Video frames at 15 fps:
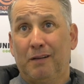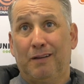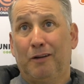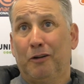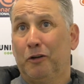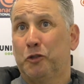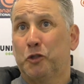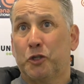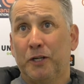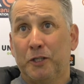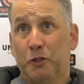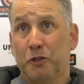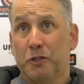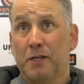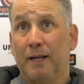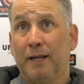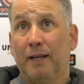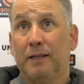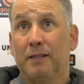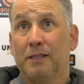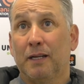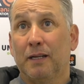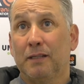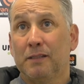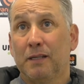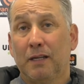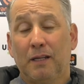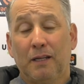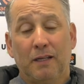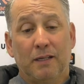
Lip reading: on a treacherous night like tonight.